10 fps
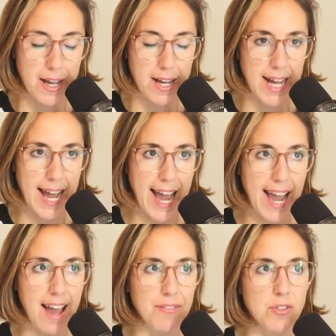I
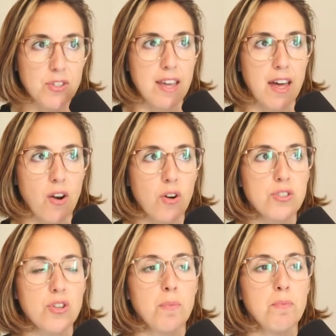have to say that
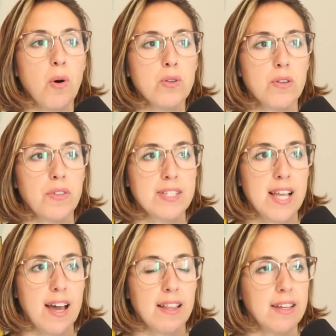also most of
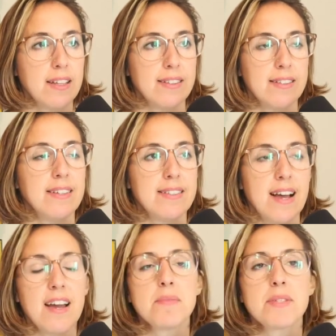the
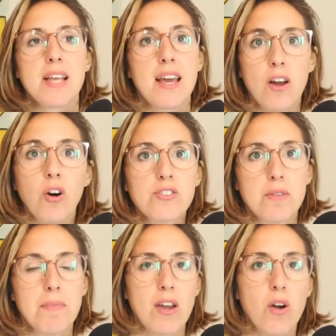times, and also in
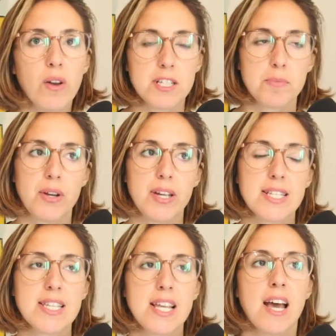my own experience,
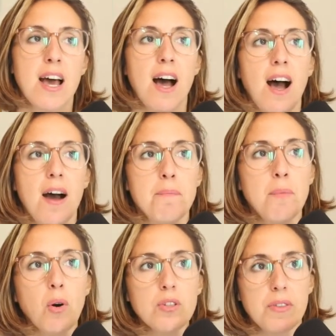
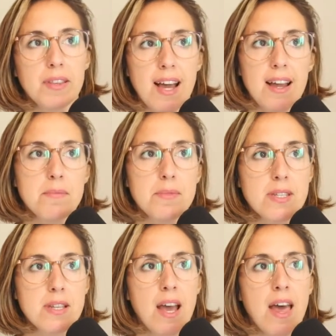most of the times
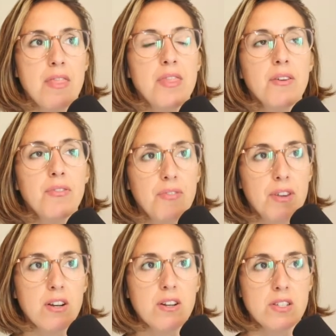the
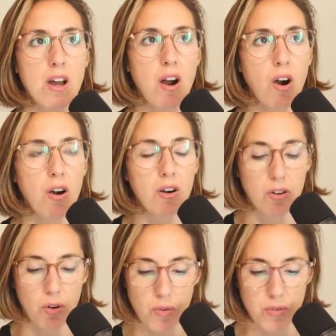fears are
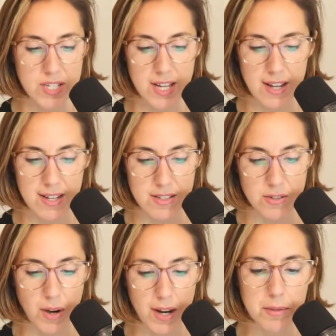oversized,
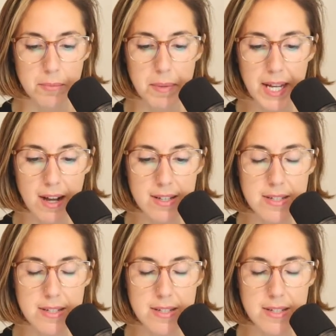right? Because